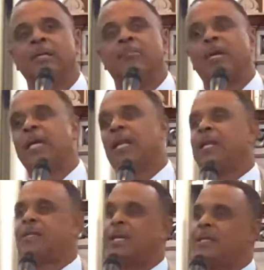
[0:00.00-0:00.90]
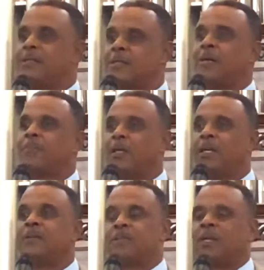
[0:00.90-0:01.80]
But can I tell you something?
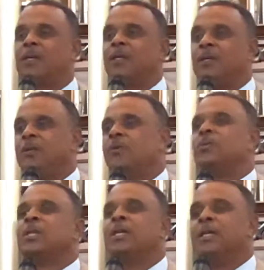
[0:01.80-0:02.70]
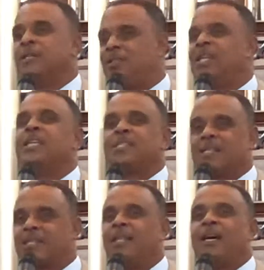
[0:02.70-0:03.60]
Here's the good news
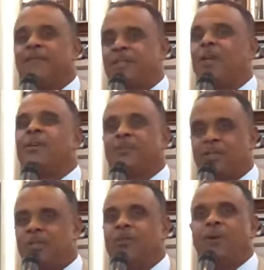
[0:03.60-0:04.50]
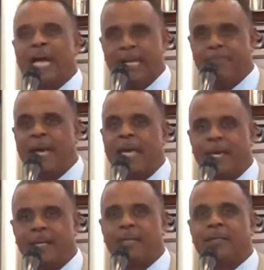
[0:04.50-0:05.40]
Jesus loved her too.
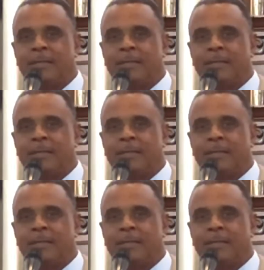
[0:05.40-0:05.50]
Amen.